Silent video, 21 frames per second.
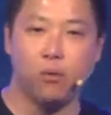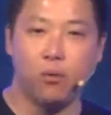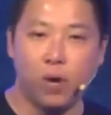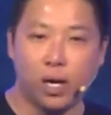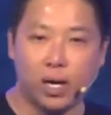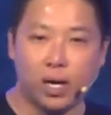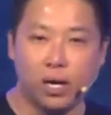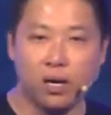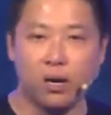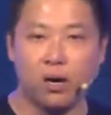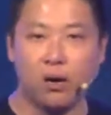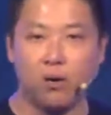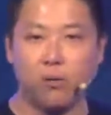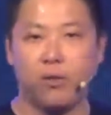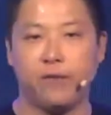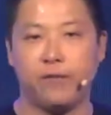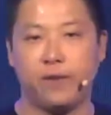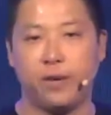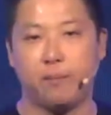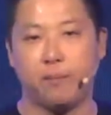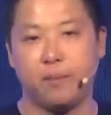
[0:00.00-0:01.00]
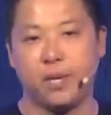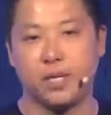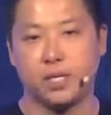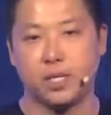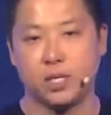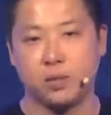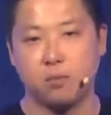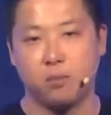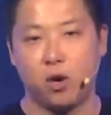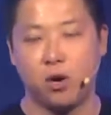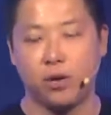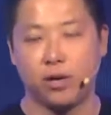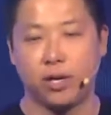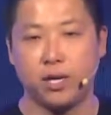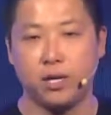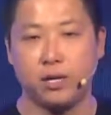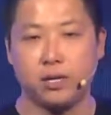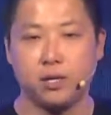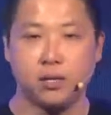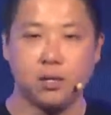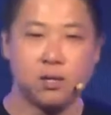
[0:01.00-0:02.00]
working on with their business
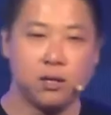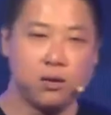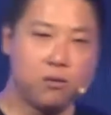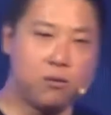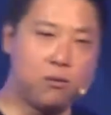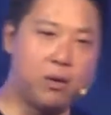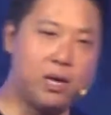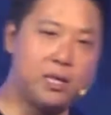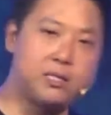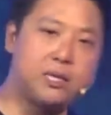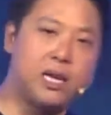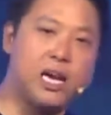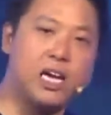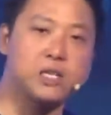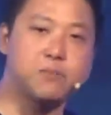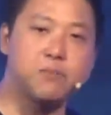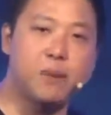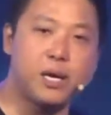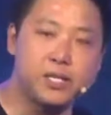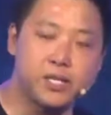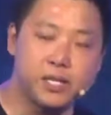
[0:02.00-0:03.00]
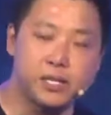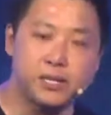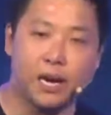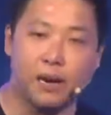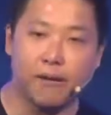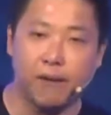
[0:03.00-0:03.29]
model, what is the expansion